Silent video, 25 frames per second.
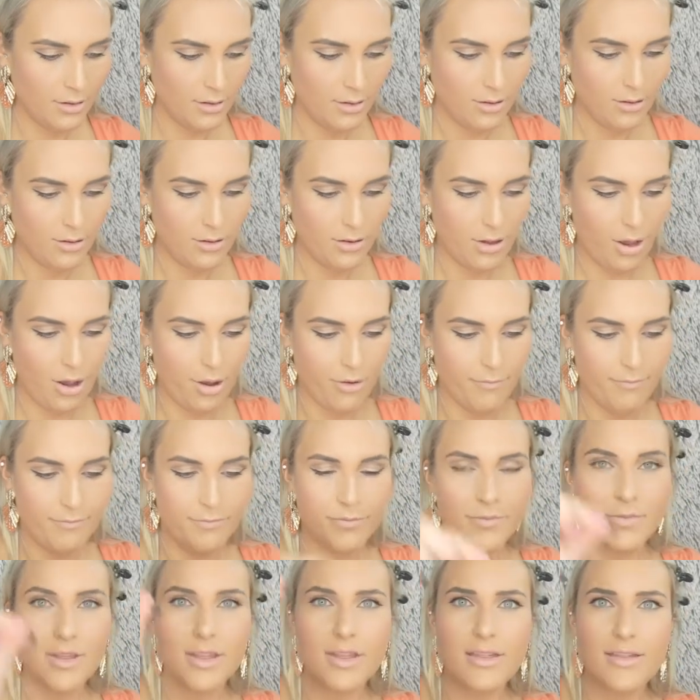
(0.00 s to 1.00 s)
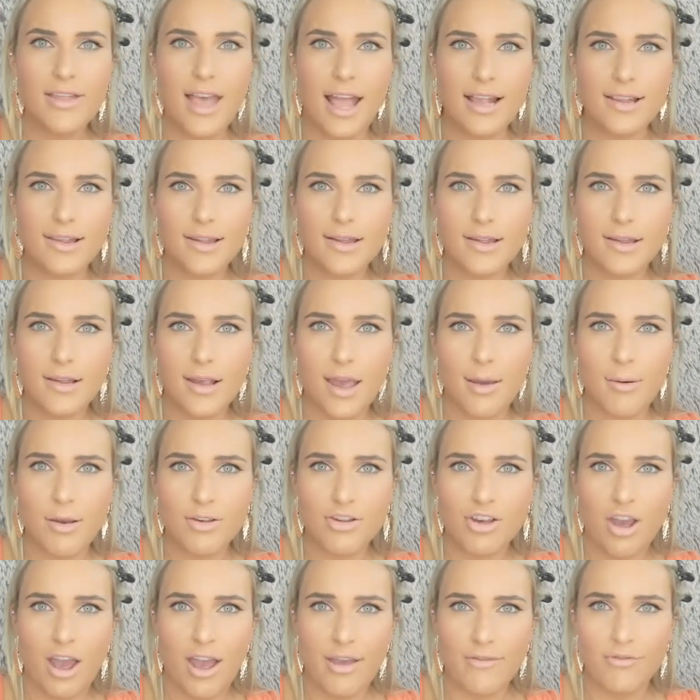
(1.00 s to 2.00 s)
So that's how
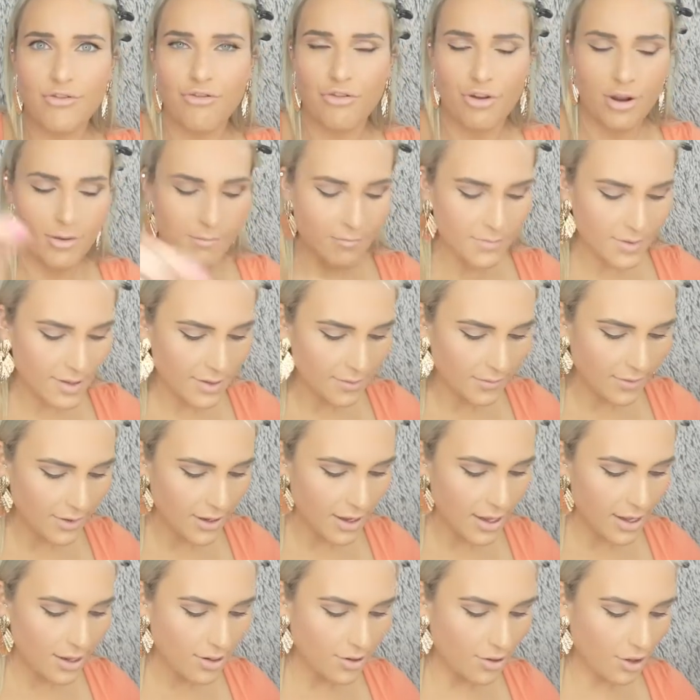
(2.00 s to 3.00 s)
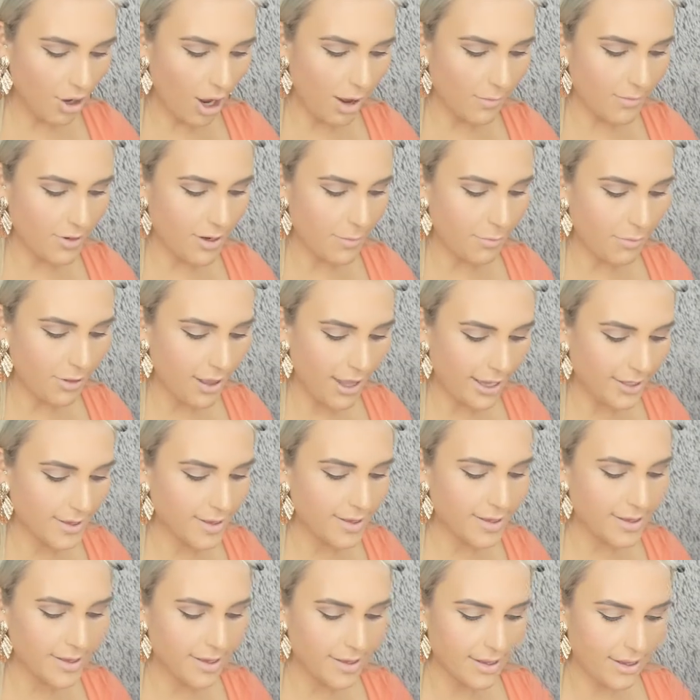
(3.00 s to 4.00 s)
much I've trimmed. So I'm going to
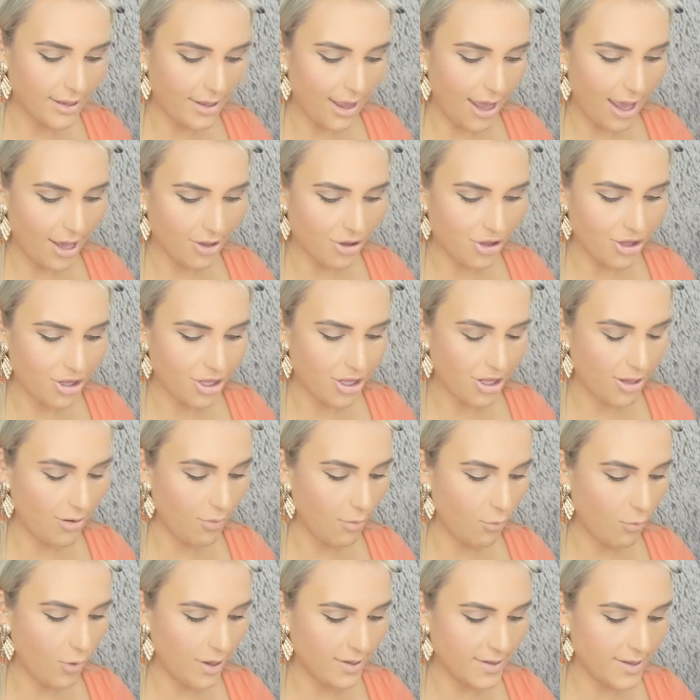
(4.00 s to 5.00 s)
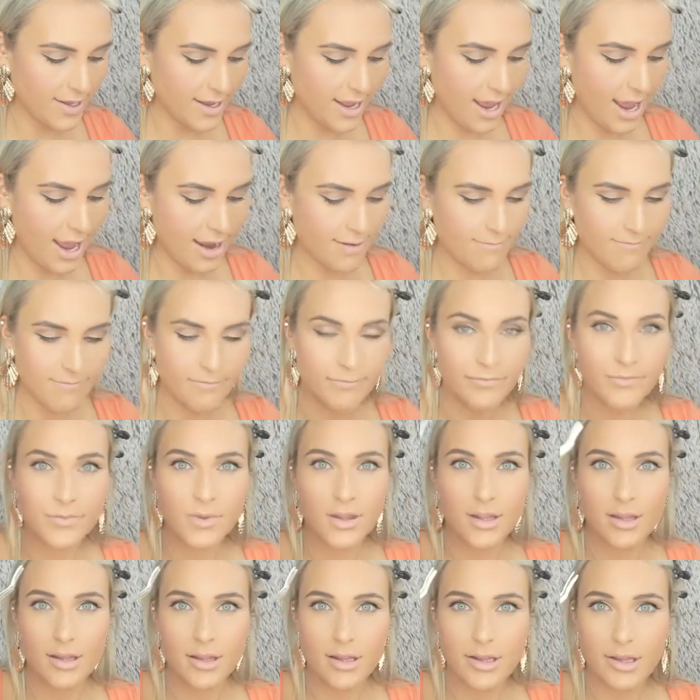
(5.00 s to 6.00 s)
place the lash once again.
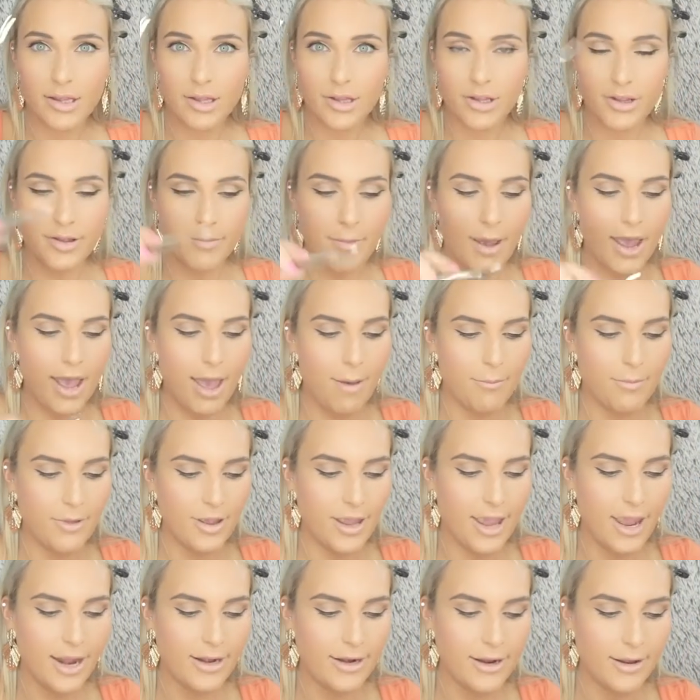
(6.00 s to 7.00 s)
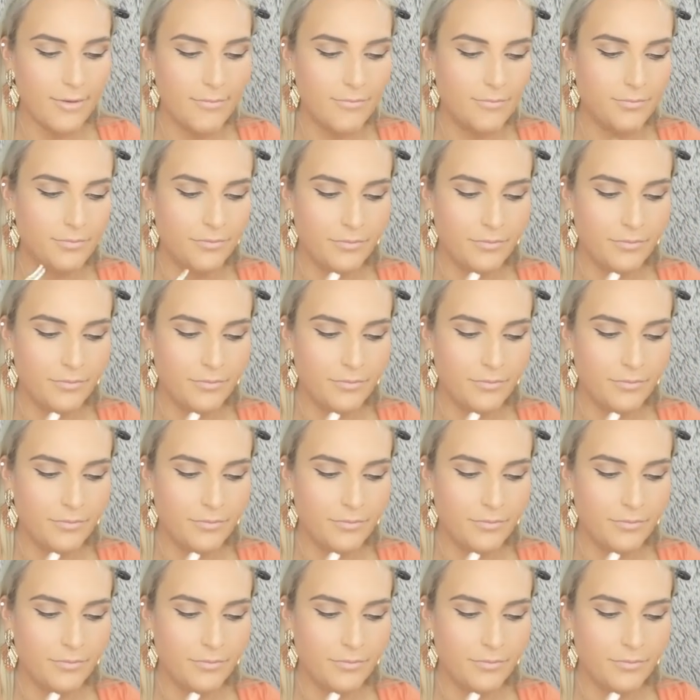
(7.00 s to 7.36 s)
So using my applicator.